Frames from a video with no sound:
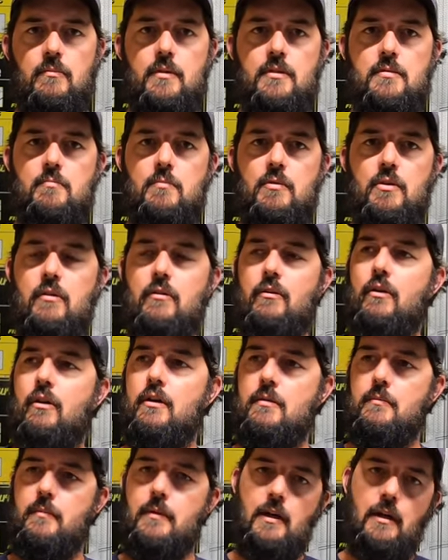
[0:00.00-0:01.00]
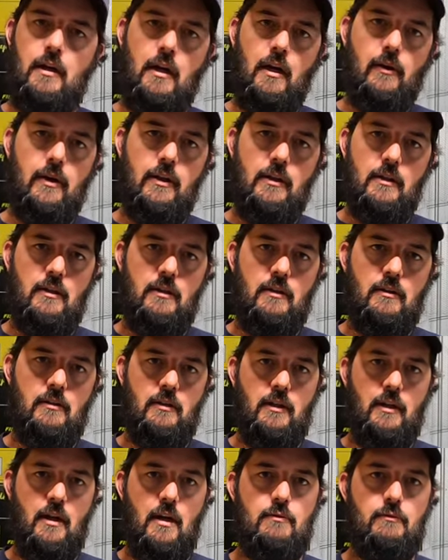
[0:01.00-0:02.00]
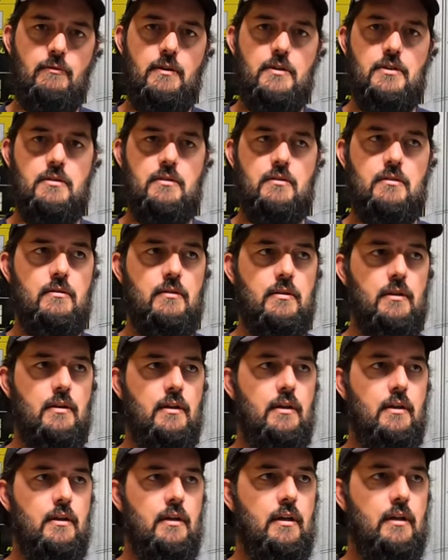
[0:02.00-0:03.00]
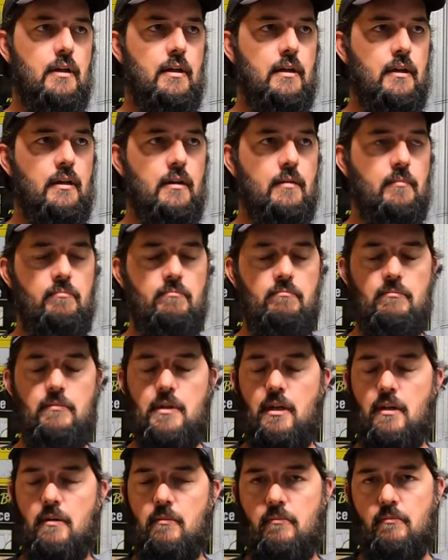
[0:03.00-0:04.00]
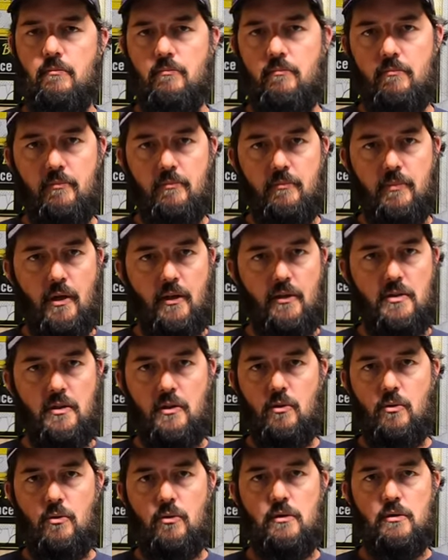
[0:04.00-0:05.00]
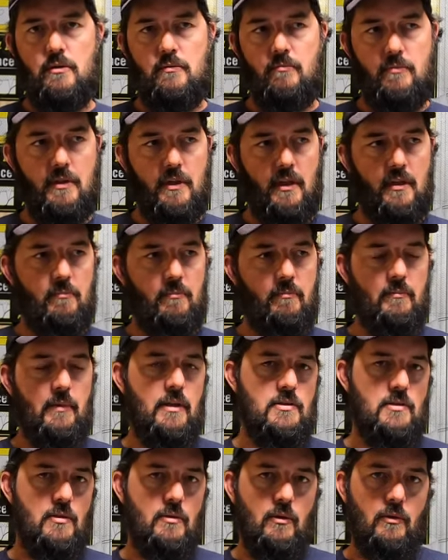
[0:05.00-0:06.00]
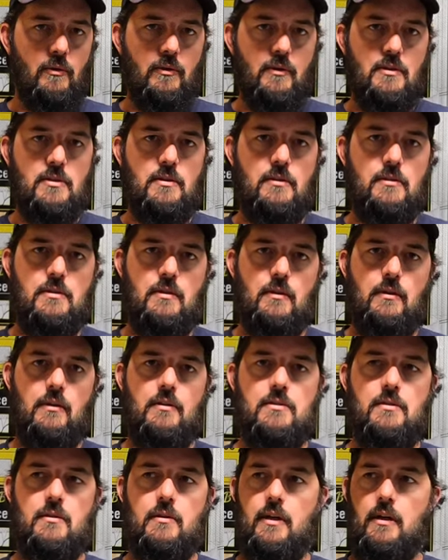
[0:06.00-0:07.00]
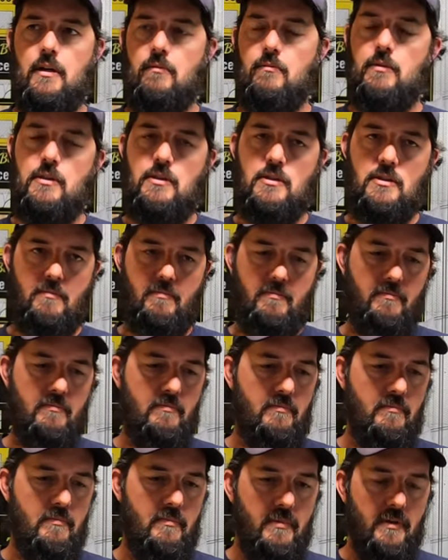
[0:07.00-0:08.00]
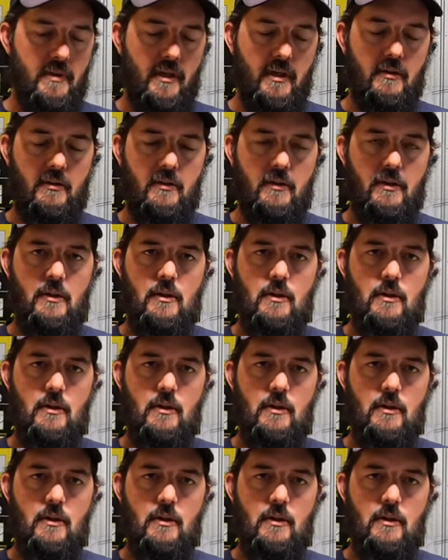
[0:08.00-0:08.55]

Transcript: it's my right to be able to go out there and go fishing. Um, you know, blokes are calling, you know, mental health issues and things like that, which, you know,